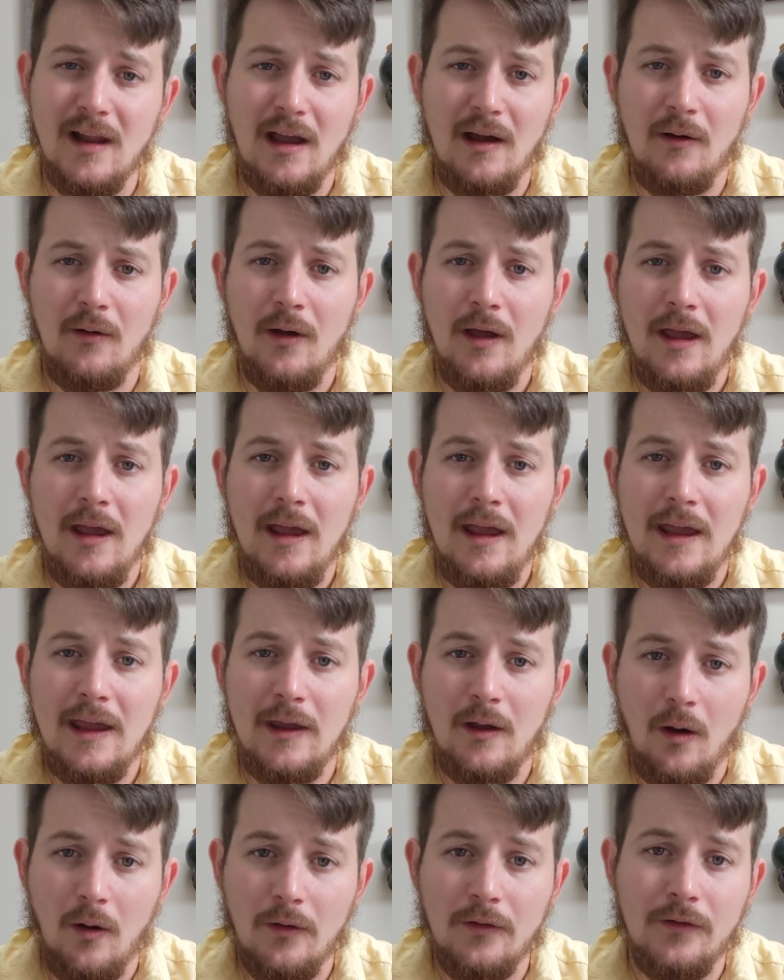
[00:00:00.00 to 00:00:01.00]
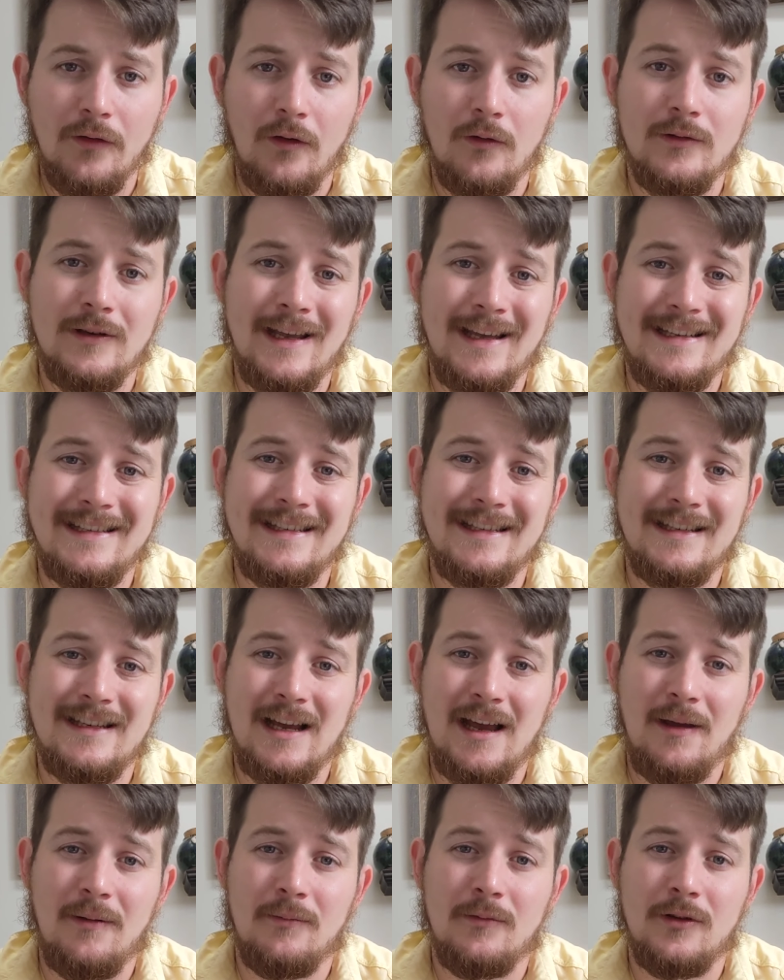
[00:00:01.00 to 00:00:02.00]
Now, he also takes the
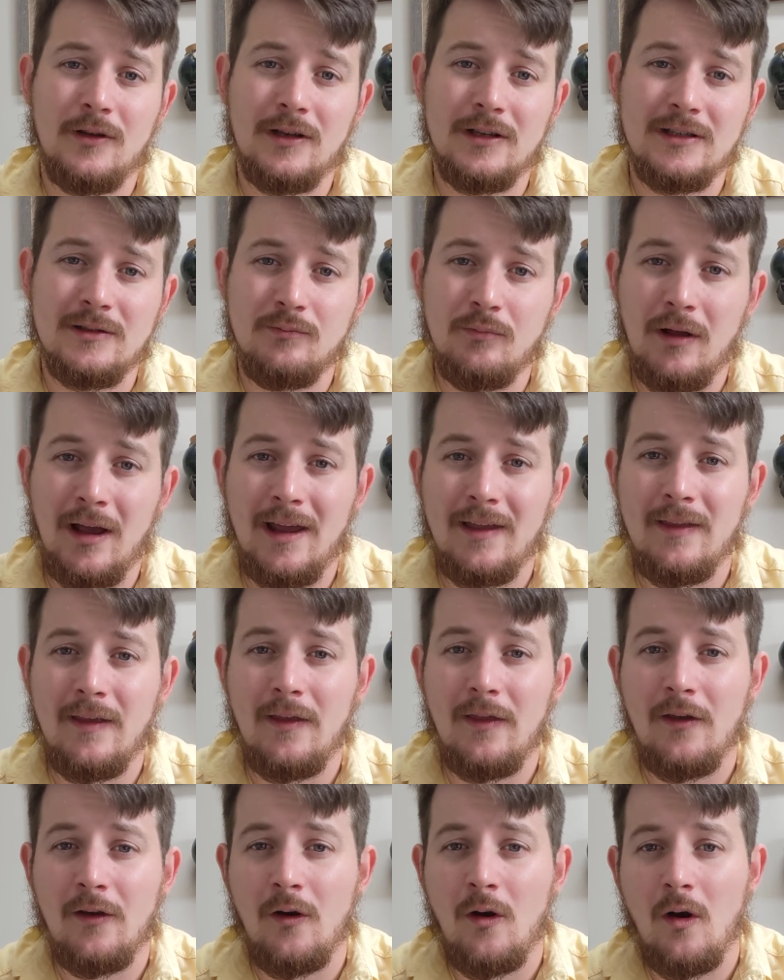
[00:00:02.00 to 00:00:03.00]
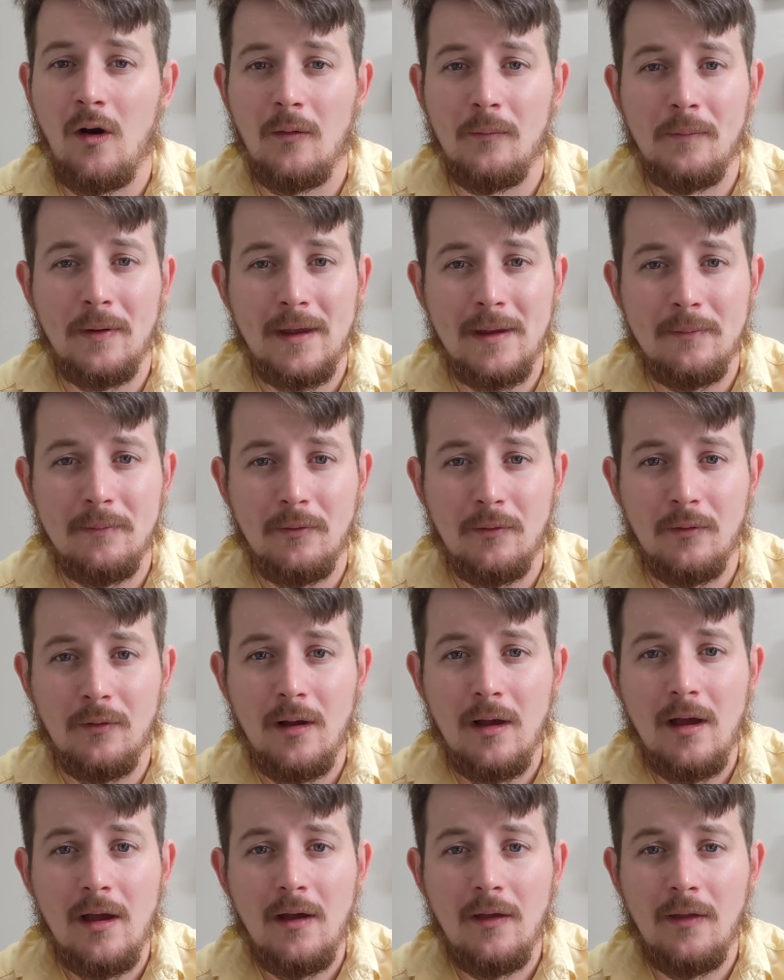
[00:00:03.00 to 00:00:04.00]
time to explain that there are
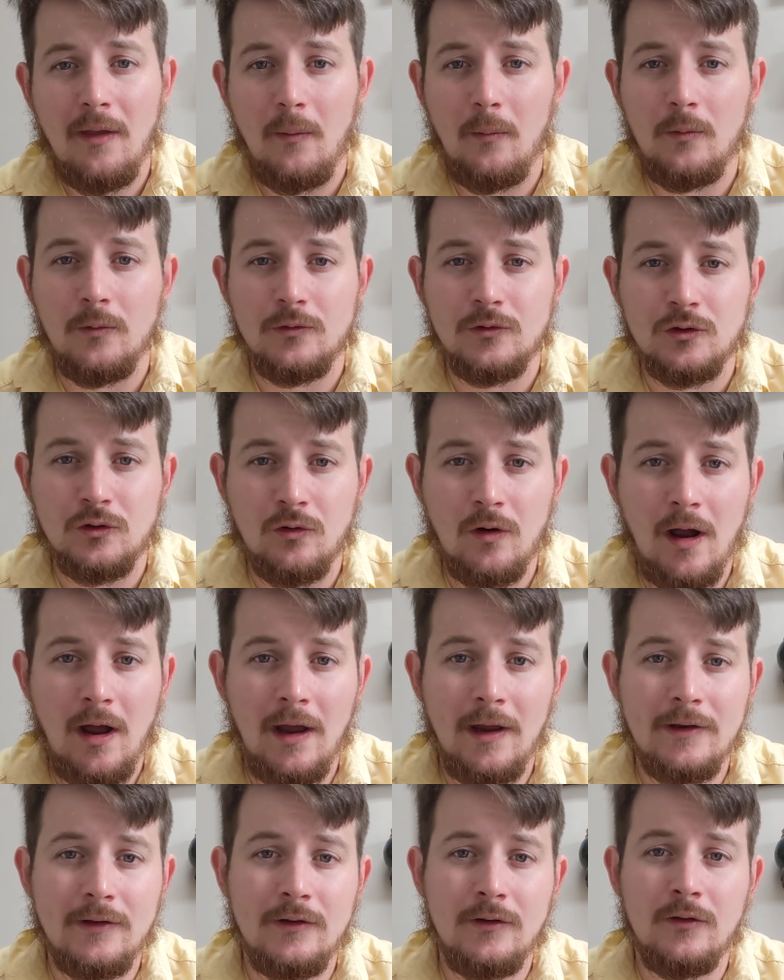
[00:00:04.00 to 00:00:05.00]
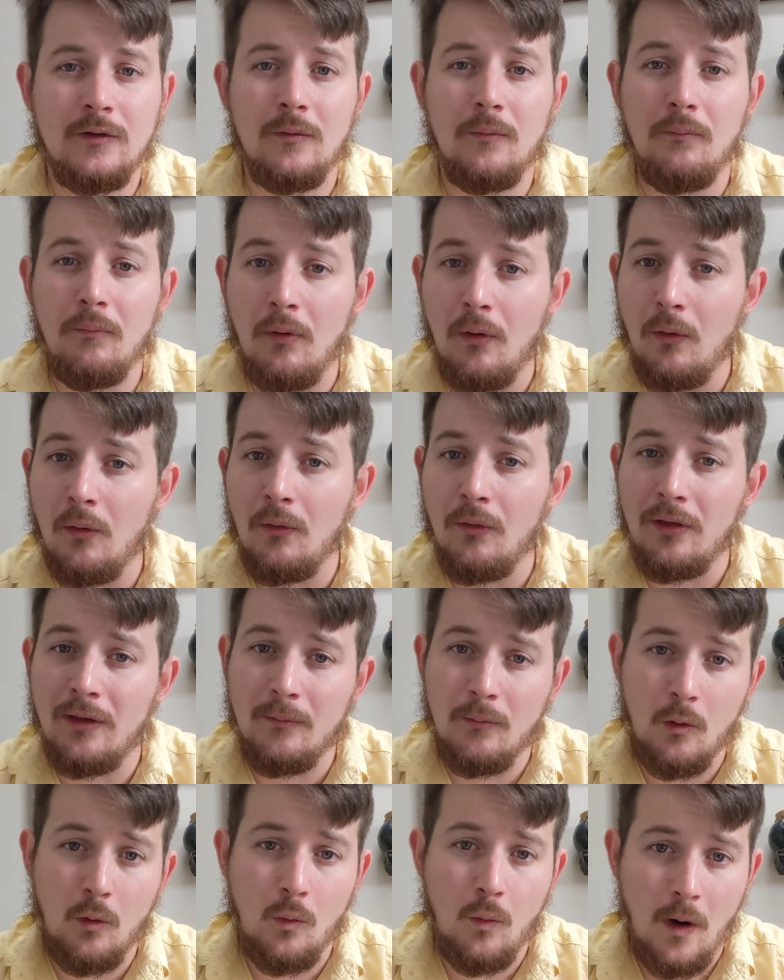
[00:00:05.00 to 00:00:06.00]
people that will try to pull
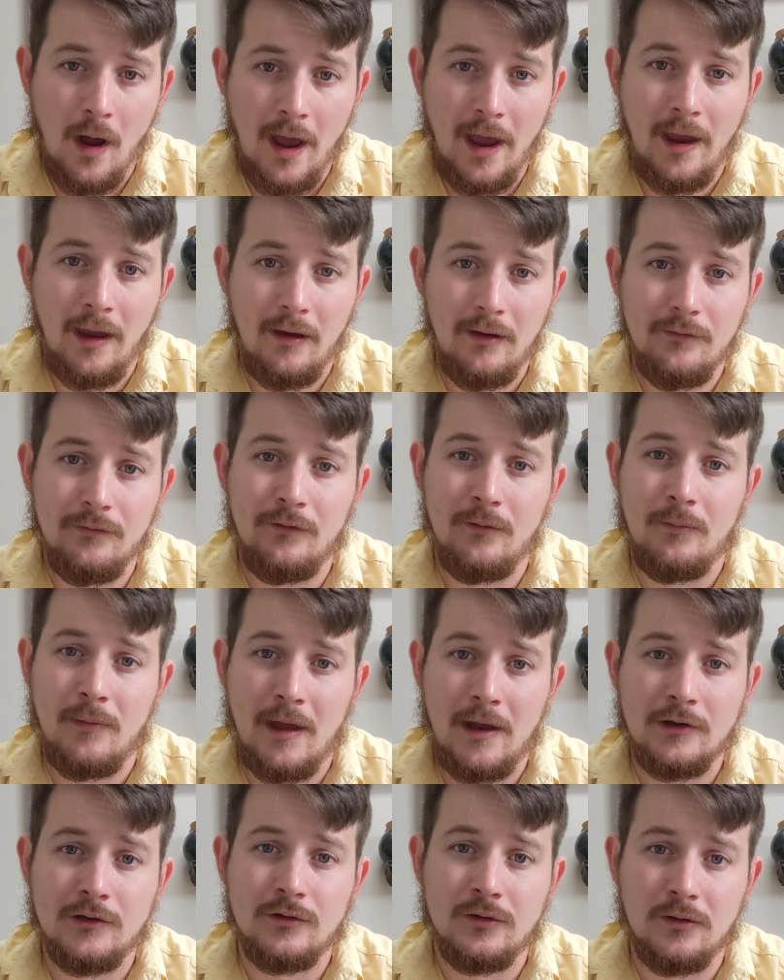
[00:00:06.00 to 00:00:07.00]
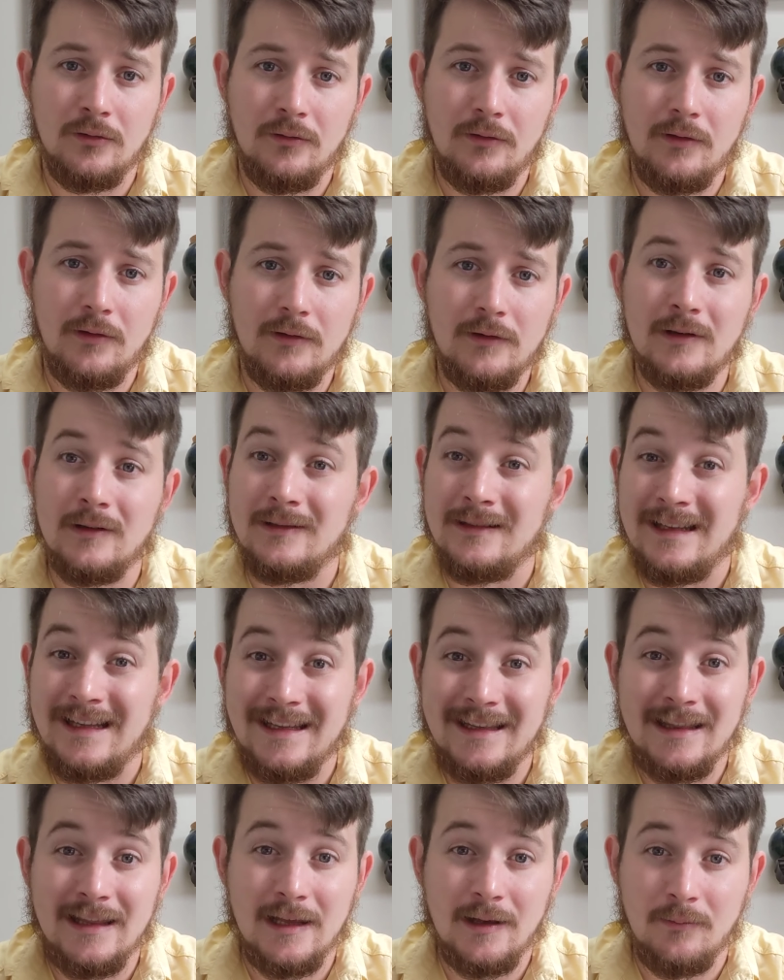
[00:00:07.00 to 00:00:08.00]
them away from that truth, to
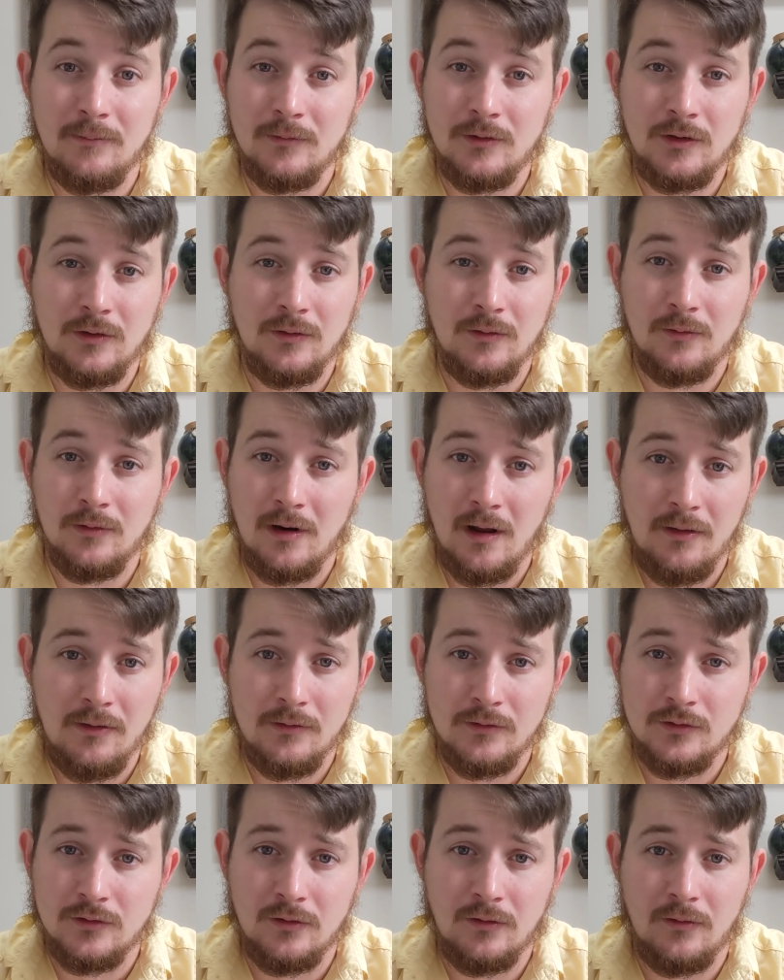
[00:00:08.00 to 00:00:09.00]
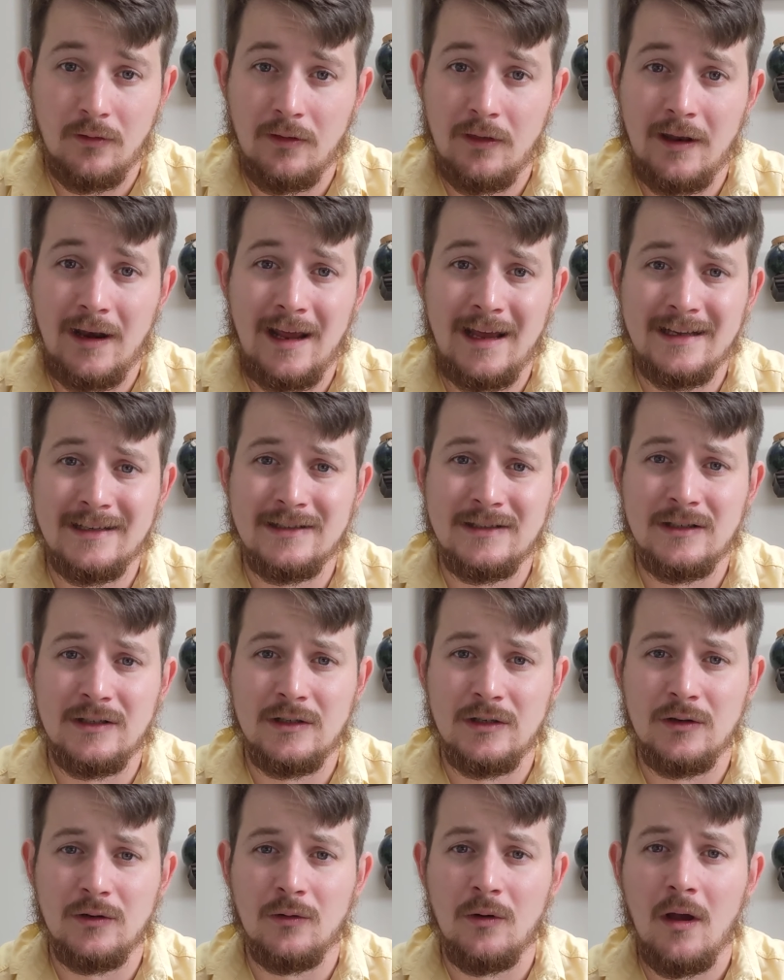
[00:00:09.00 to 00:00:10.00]
lead them to another truth that has to
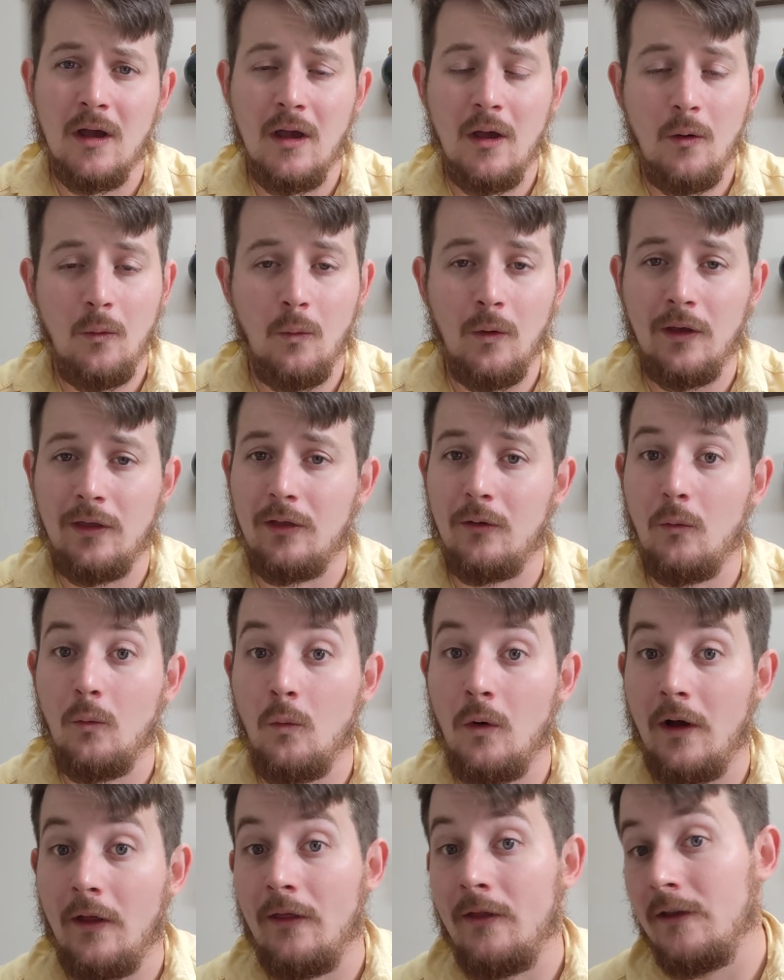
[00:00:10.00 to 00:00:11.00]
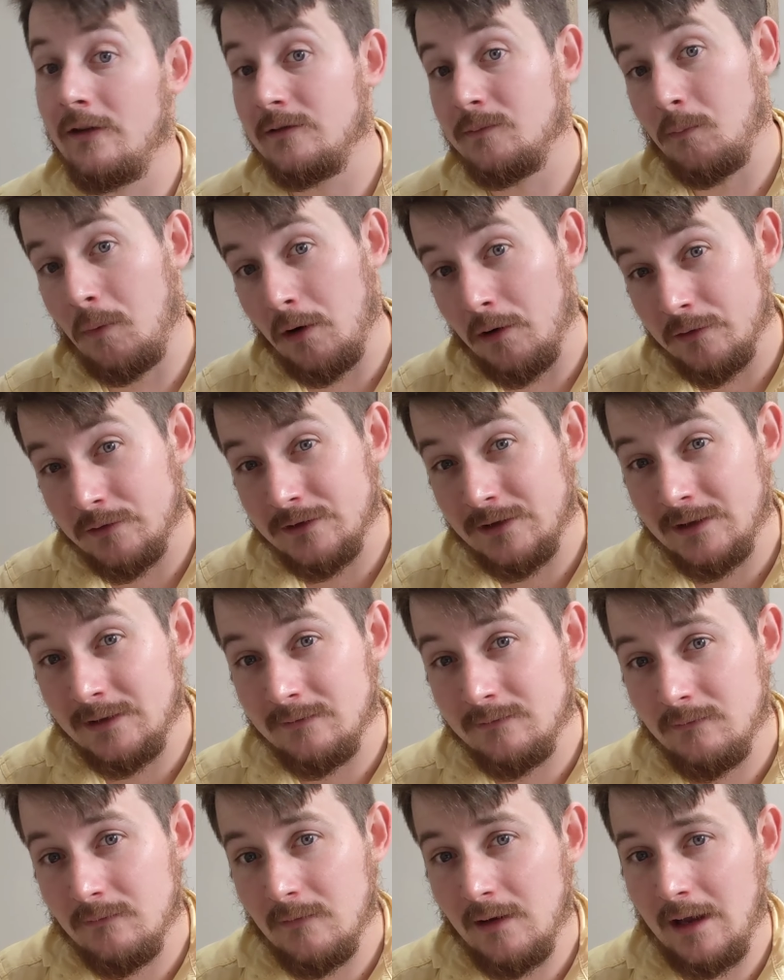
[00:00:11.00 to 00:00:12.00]
do with what this
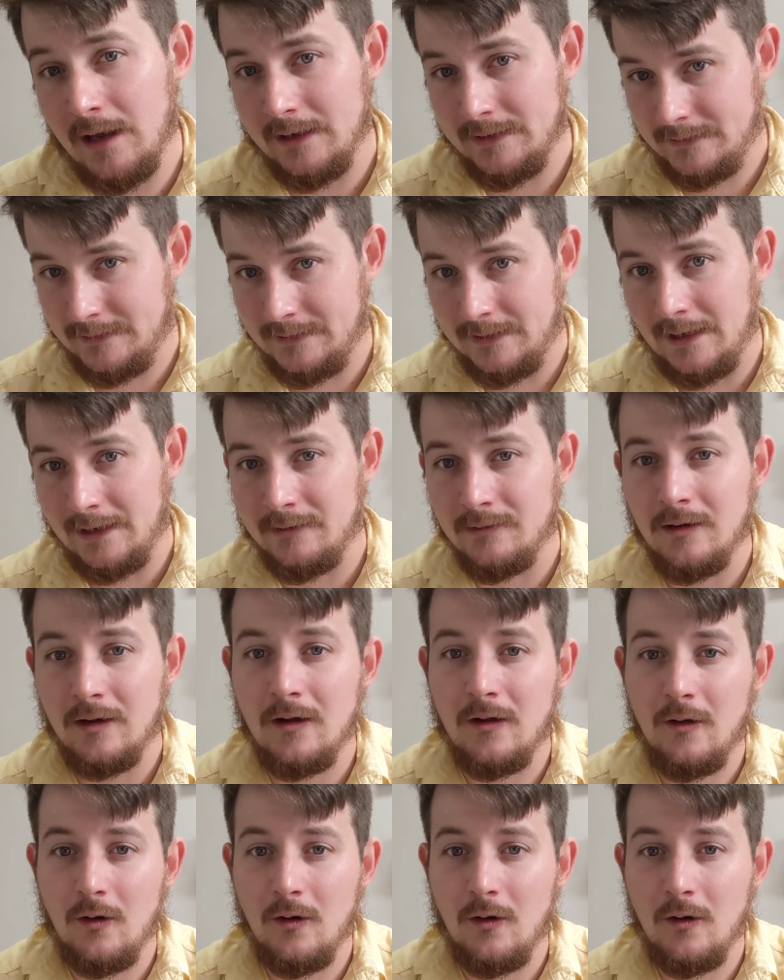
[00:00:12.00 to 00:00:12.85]
person has said